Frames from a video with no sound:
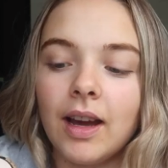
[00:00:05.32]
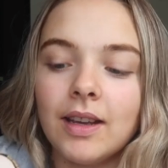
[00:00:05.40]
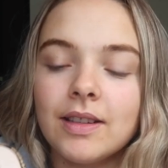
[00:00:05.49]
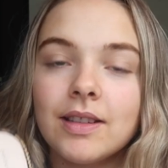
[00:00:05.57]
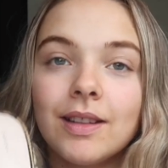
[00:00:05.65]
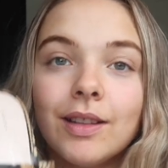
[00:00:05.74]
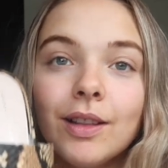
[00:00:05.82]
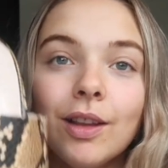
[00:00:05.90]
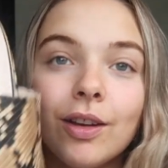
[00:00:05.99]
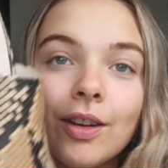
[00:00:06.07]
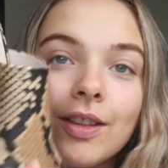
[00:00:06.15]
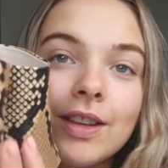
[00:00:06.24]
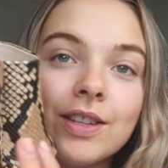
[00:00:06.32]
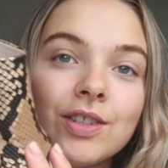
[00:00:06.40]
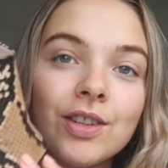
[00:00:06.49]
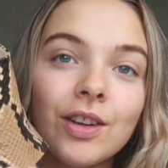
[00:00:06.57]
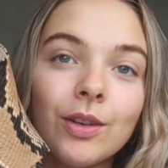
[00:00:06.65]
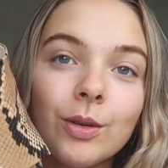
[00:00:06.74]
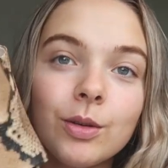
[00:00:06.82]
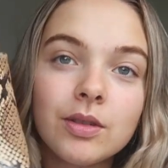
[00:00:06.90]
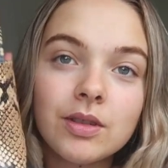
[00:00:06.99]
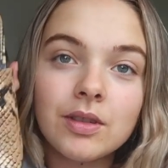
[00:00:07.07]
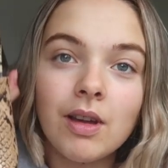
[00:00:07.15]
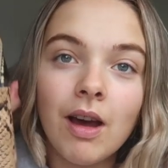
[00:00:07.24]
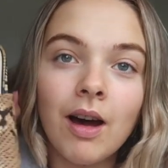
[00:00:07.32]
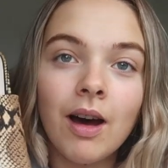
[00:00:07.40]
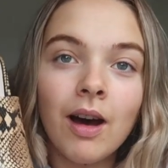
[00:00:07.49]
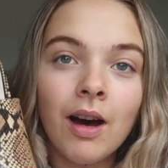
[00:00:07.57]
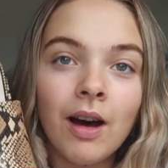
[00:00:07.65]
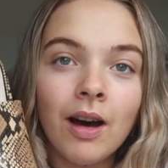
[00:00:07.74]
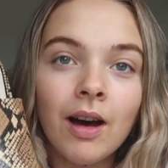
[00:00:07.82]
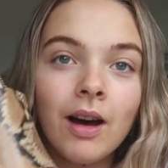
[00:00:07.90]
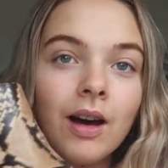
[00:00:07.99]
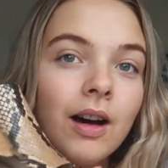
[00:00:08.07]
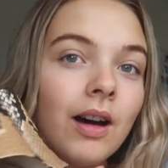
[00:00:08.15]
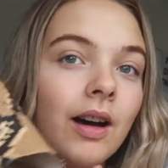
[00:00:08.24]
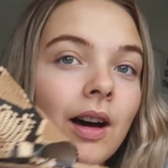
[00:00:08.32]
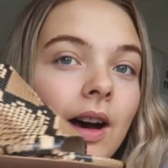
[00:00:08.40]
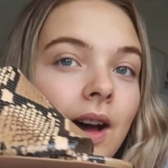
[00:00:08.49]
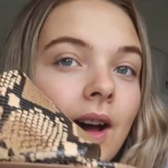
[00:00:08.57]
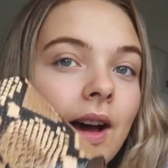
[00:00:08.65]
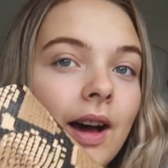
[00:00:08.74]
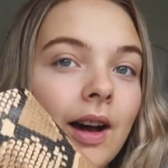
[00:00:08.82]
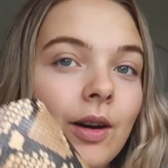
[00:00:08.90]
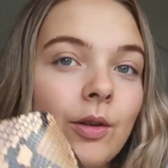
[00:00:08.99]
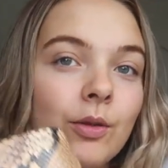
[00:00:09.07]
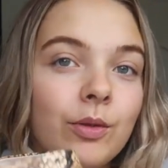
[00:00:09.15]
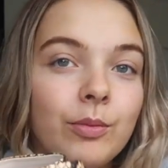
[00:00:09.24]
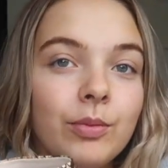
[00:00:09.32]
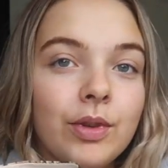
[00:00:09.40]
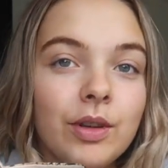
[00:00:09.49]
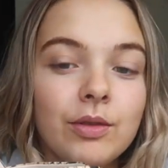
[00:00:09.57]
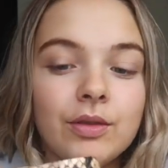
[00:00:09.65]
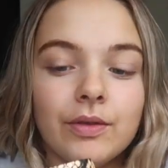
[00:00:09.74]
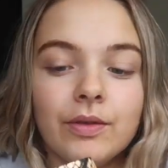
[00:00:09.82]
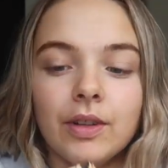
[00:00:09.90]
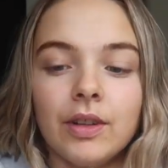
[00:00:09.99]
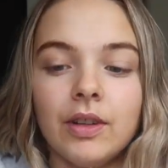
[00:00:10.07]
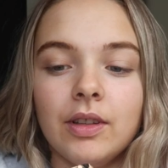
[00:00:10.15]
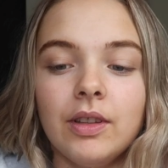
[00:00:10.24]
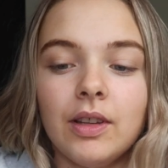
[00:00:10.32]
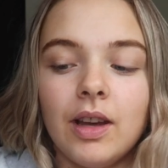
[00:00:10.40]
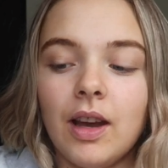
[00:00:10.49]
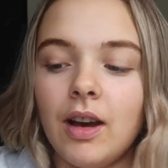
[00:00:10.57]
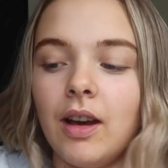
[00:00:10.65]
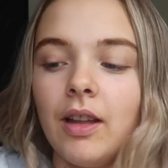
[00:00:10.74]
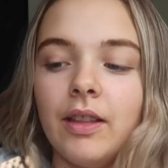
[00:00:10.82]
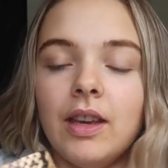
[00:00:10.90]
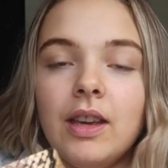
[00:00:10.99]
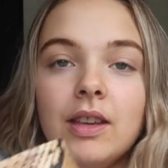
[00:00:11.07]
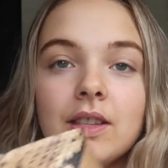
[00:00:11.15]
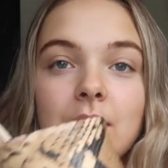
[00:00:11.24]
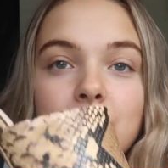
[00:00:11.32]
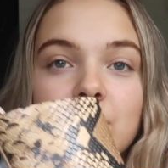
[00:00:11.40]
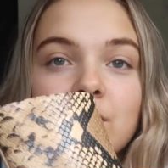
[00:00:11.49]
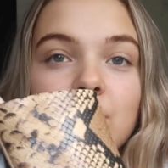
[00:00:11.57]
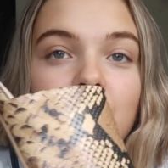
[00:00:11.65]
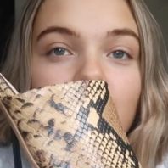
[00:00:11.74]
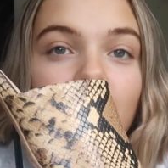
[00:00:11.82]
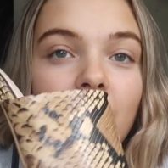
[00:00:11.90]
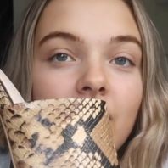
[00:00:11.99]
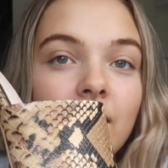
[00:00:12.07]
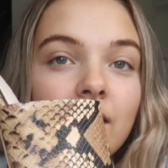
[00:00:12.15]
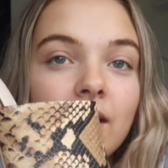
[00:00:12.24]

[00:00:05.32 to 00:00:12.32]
Guys, look at these shoes. How beautiful are these? I'm sorry.